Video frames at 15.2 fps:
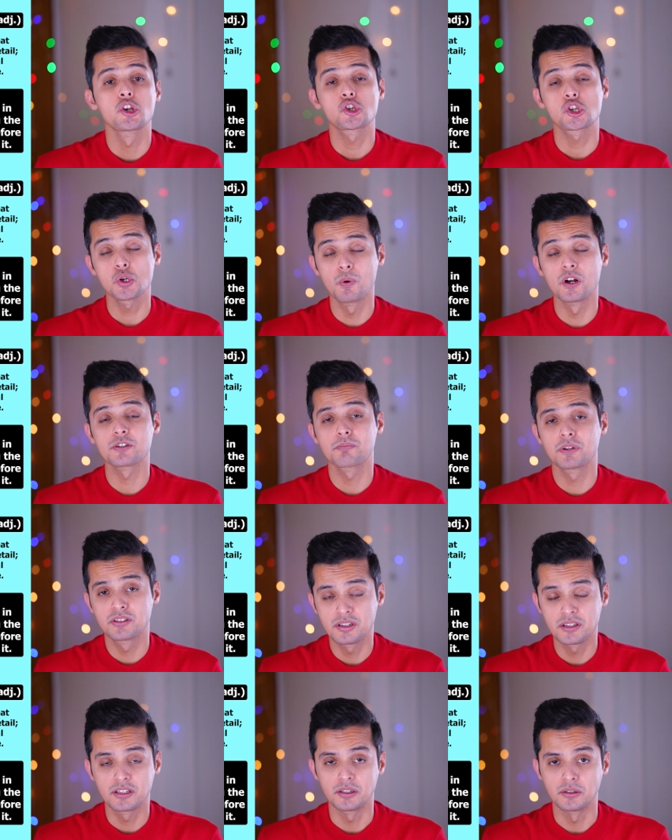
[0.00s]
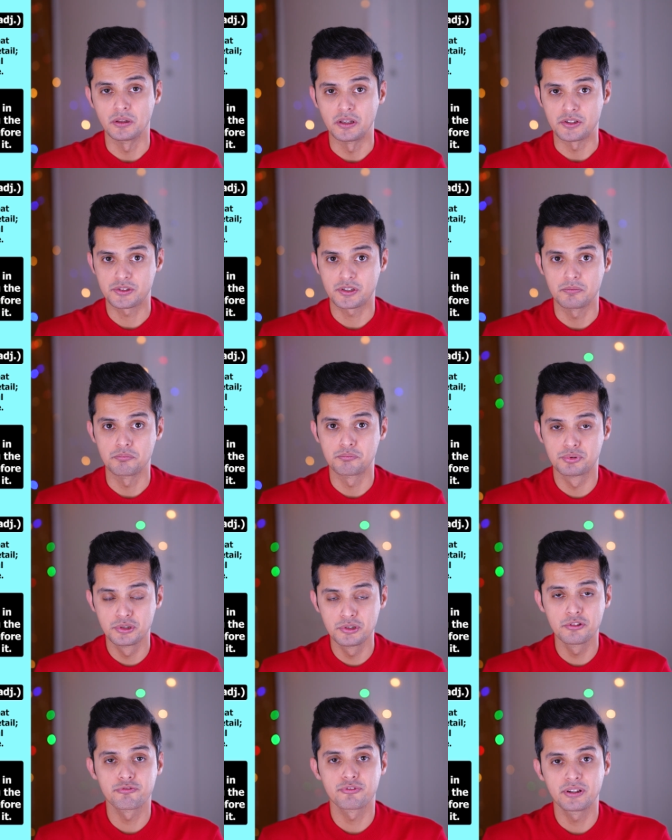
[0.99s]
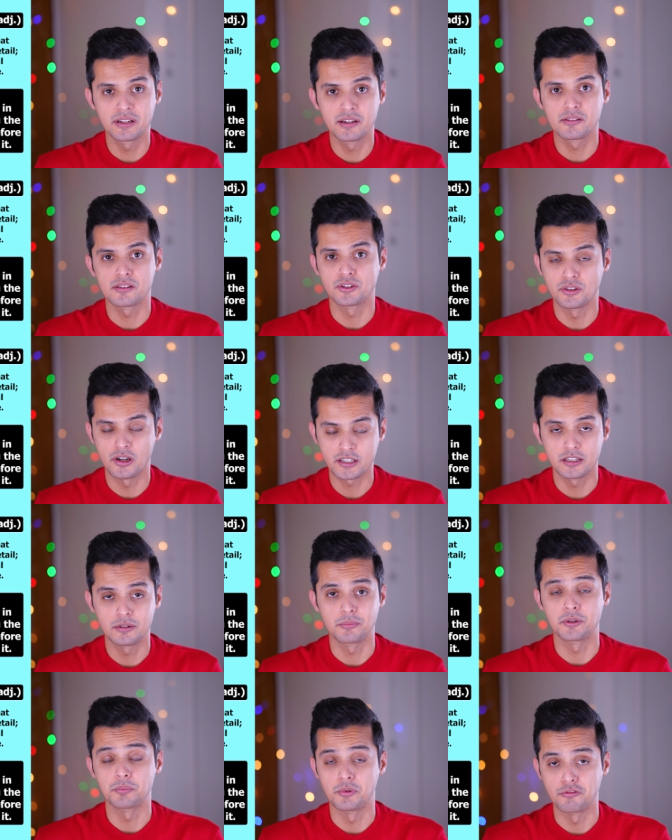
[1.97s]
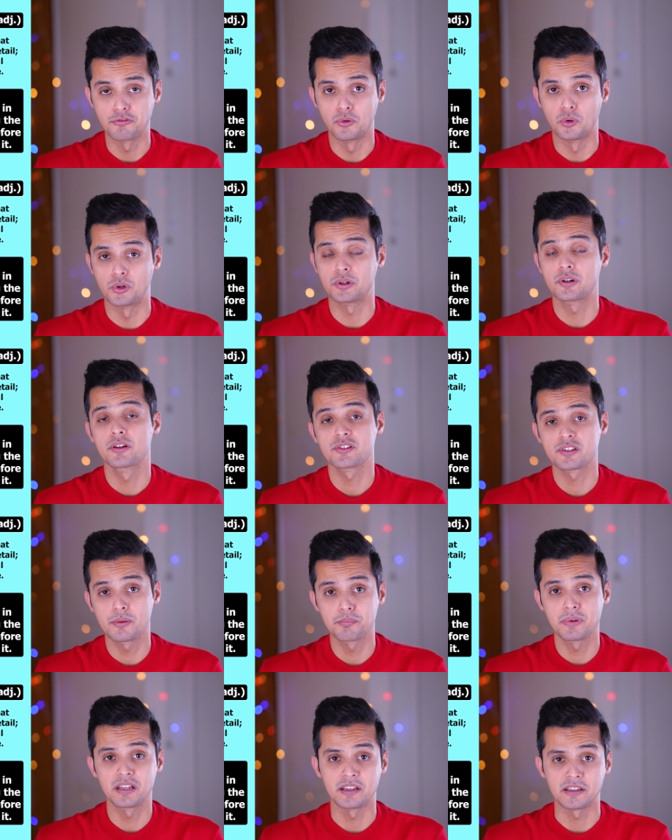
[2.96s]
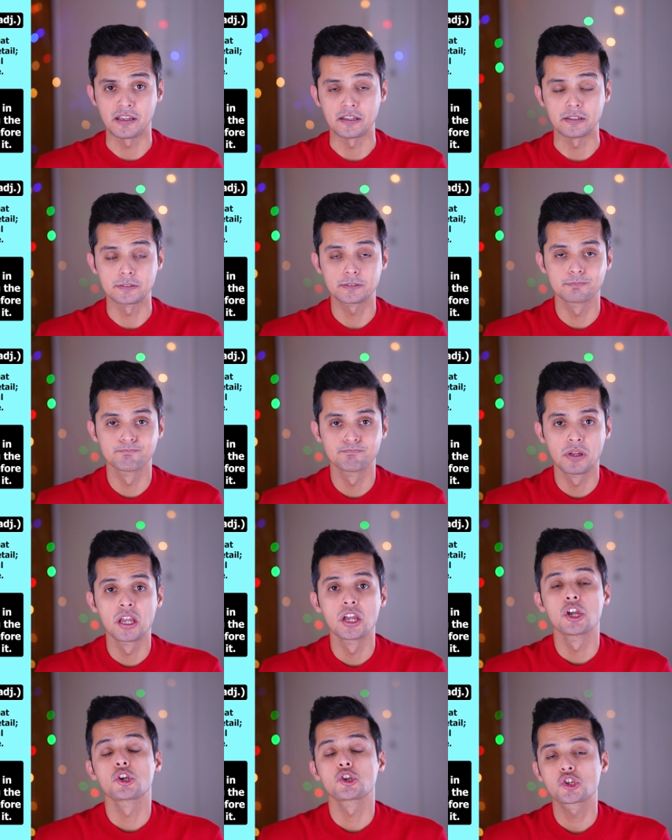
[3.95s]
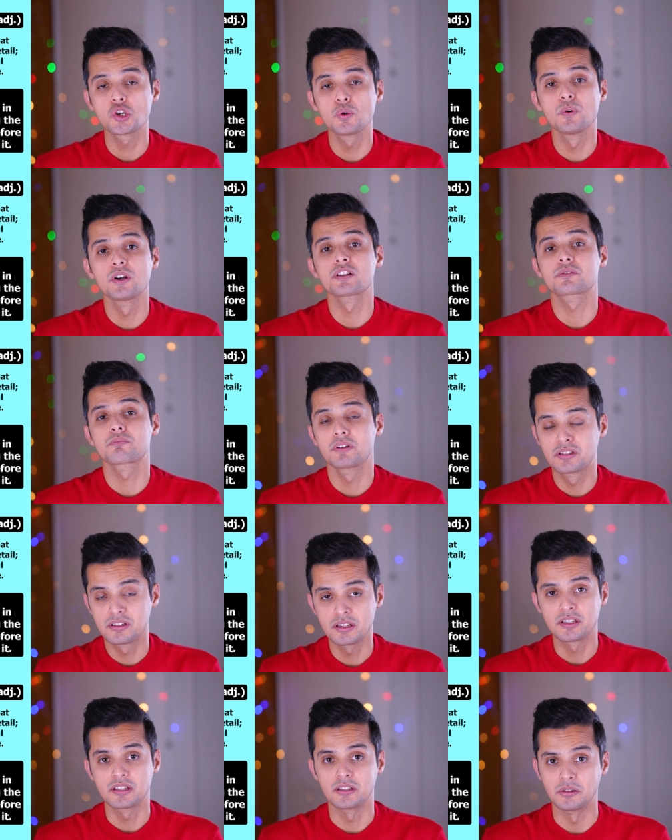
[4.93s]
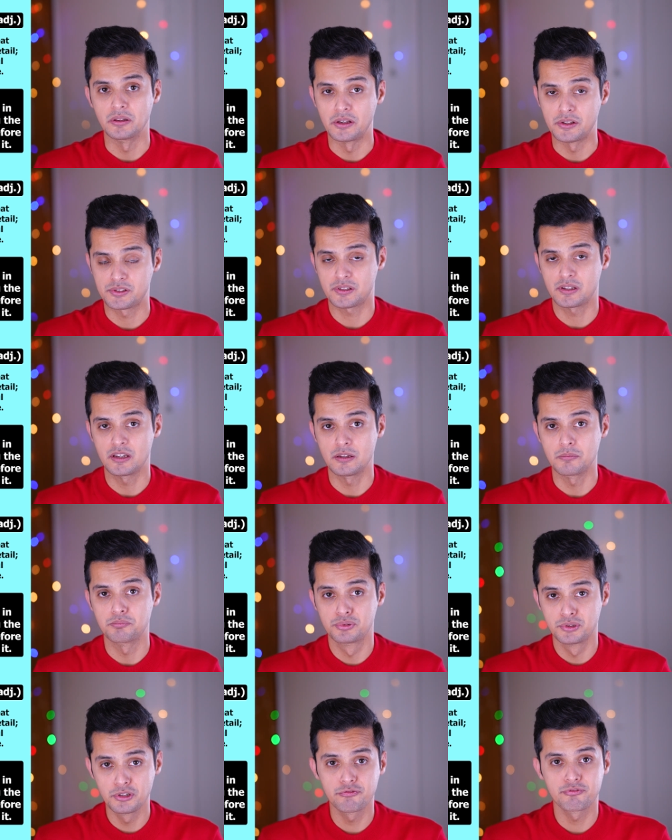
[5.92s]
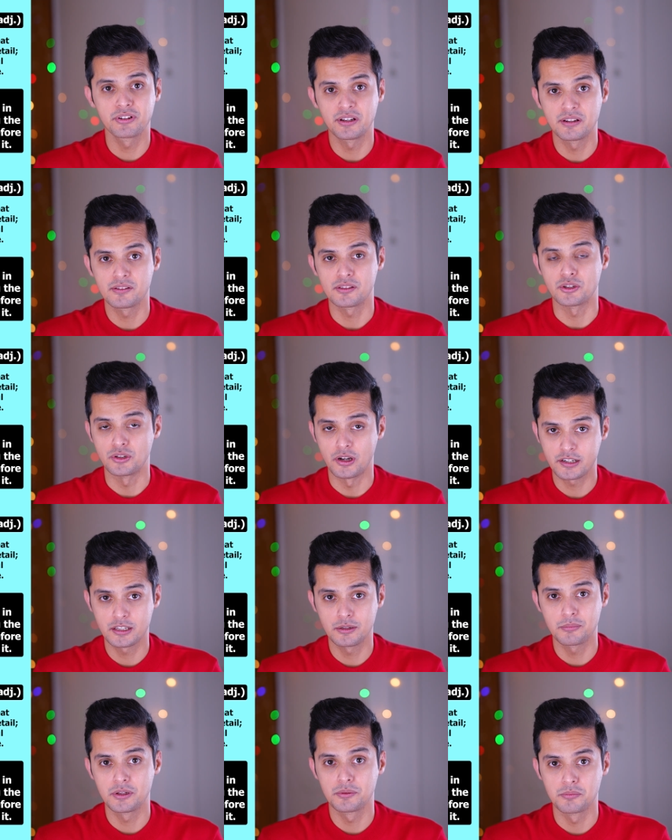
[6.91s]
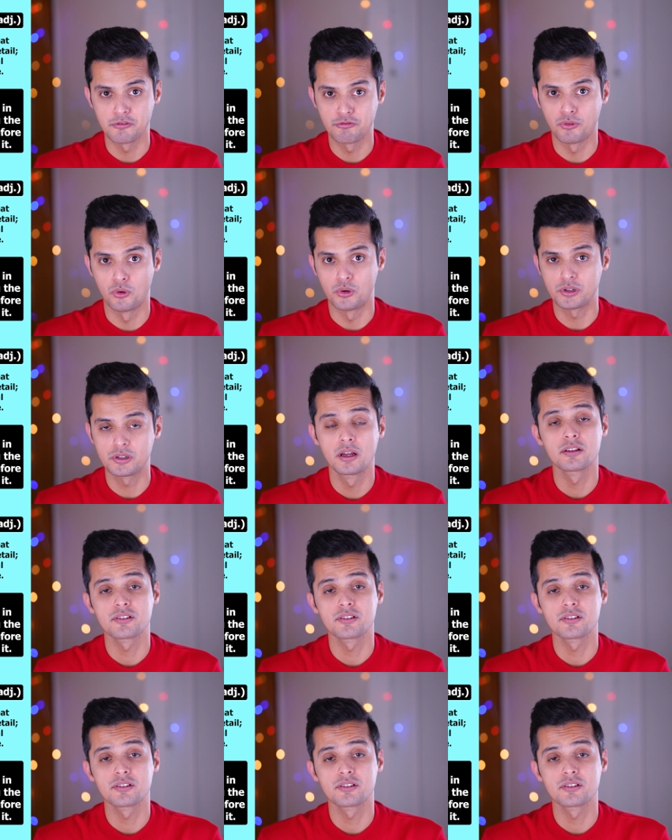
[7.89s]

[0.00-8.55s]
She was meticulous in proofreading the document before submitting it. She was meticulous in proofreading the document before